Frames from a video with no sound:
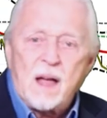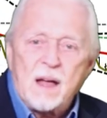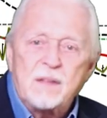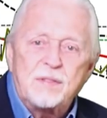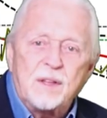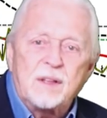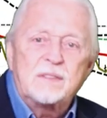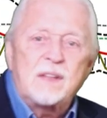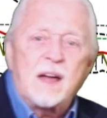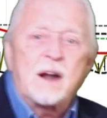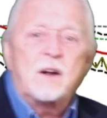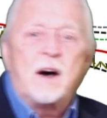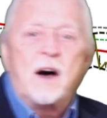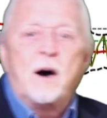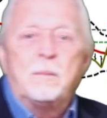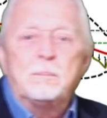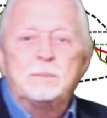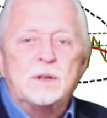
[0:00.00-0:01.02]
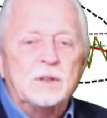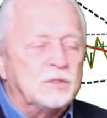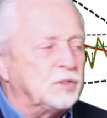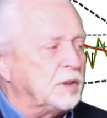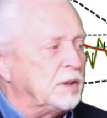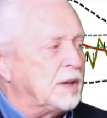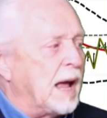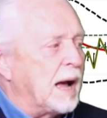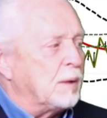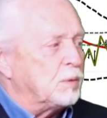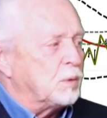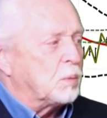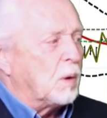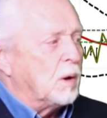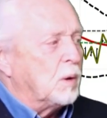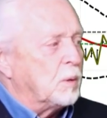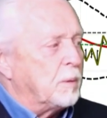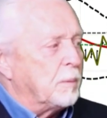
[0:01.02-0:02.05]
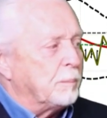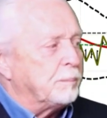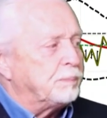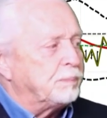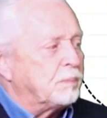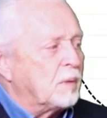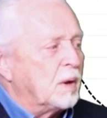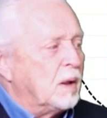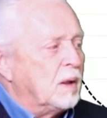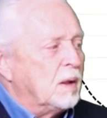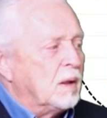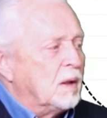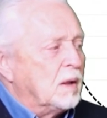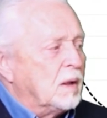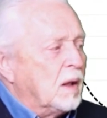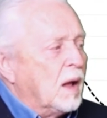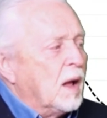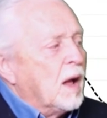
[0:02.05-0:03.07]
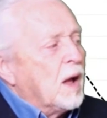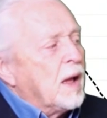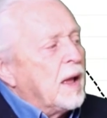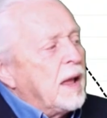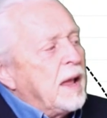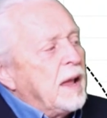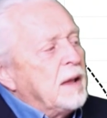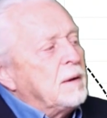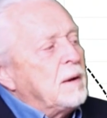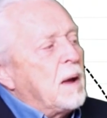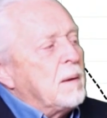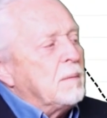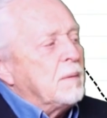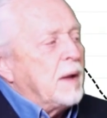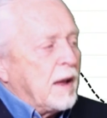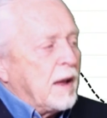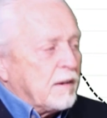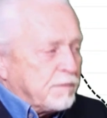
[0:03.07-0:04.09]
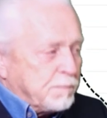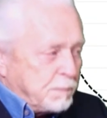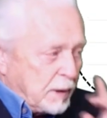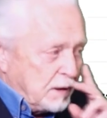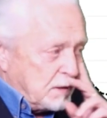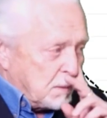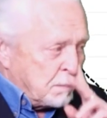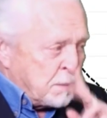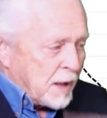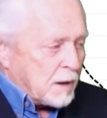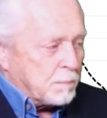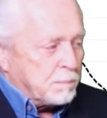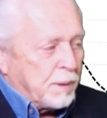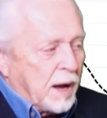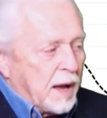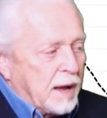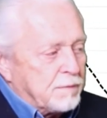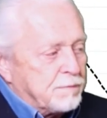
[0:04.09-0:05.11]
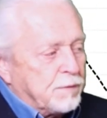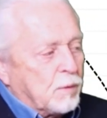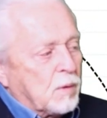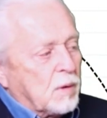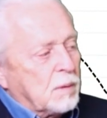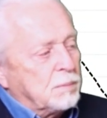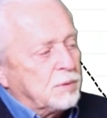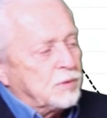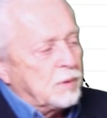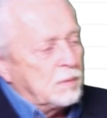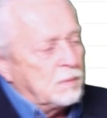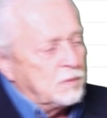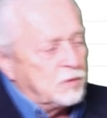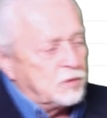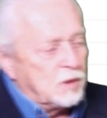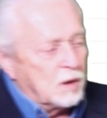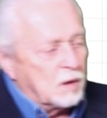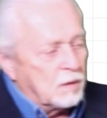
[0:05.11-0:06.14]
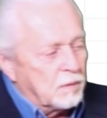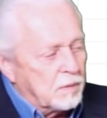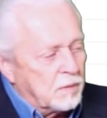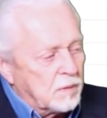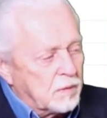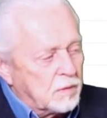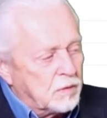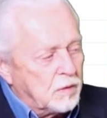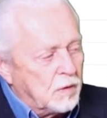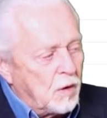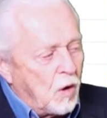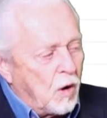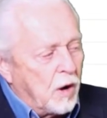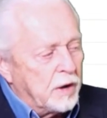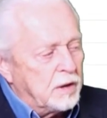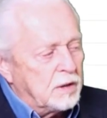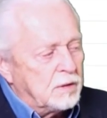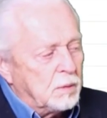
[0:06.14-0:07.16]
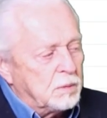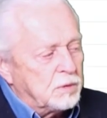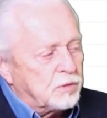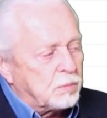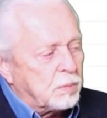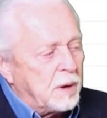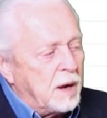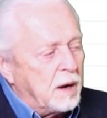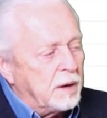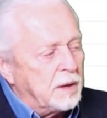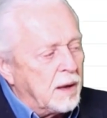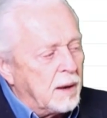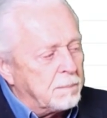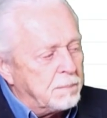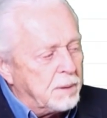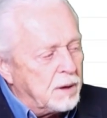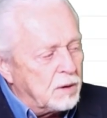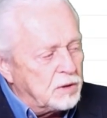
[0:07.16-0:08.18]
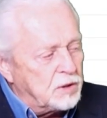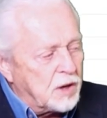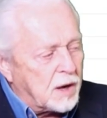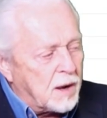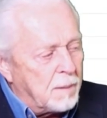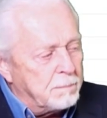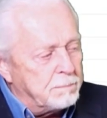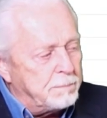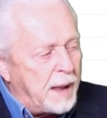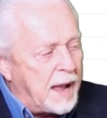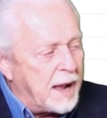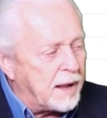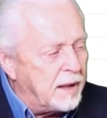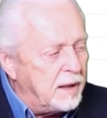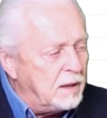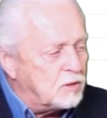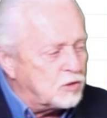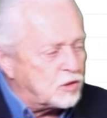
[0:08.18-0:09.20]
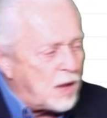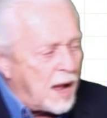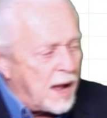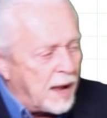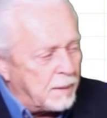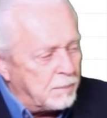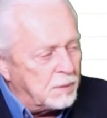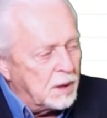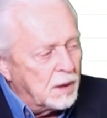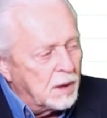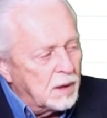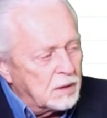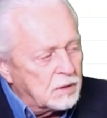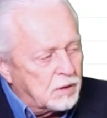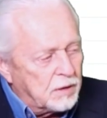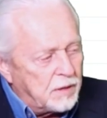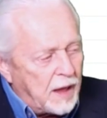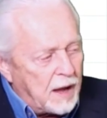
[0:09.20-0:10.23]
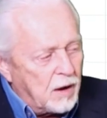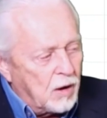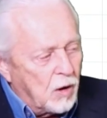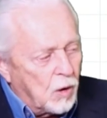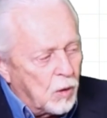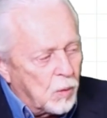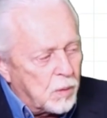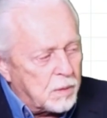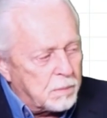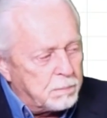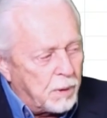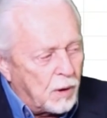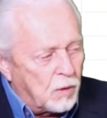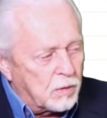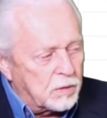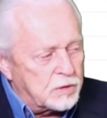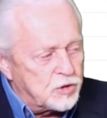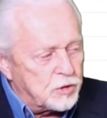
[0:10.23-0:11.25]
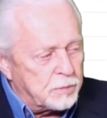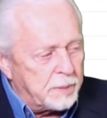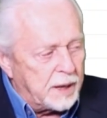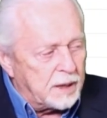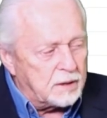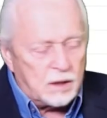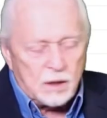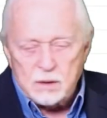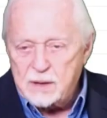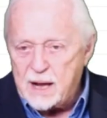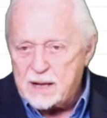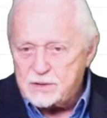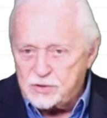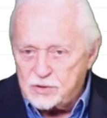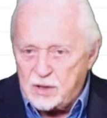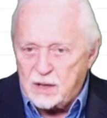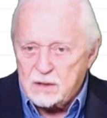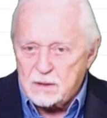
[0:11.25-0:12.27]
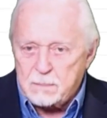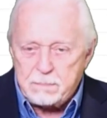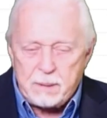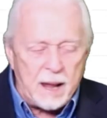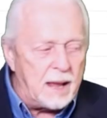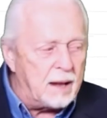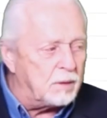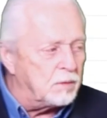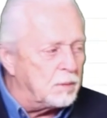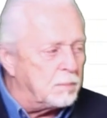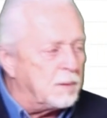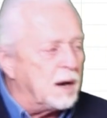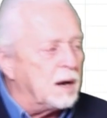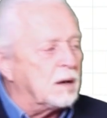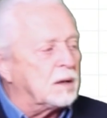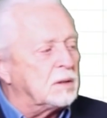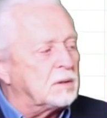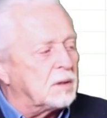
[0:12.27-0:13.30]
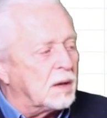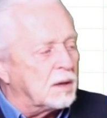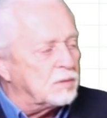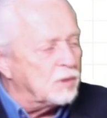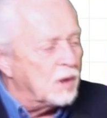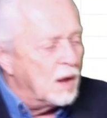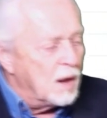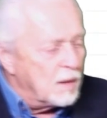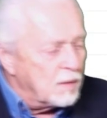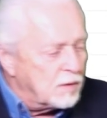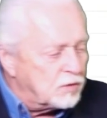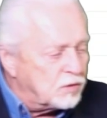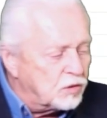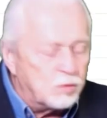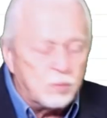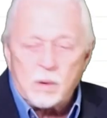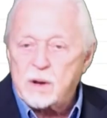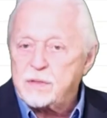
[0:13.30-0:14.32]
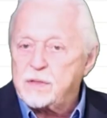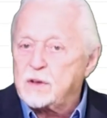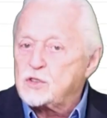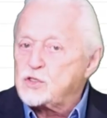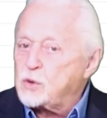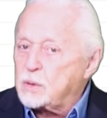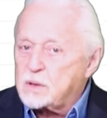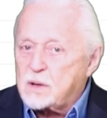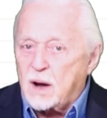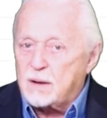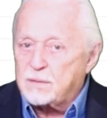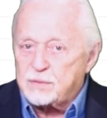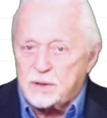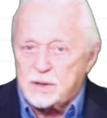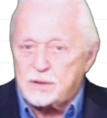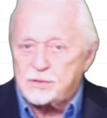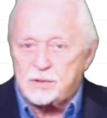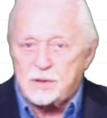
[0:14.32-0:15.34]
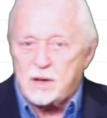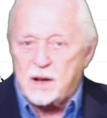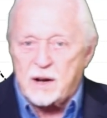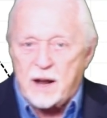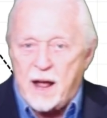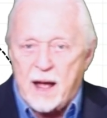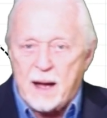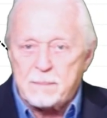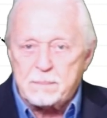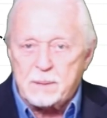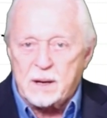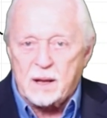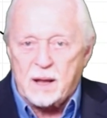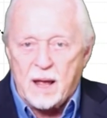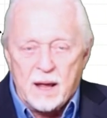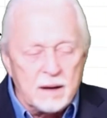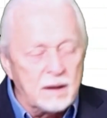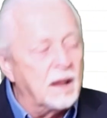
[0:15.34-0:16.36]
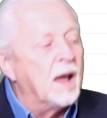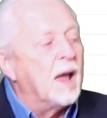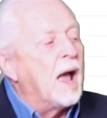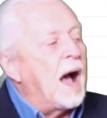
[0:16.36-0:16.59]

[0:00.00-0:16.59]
I think that'll help Disney down the road. In F B, the meta platforms, still, all you do is rally up here and you come back each time to that lower Bollinger Band. You're not seeing the pattern the market does. This is where I think short covering's going to happen again.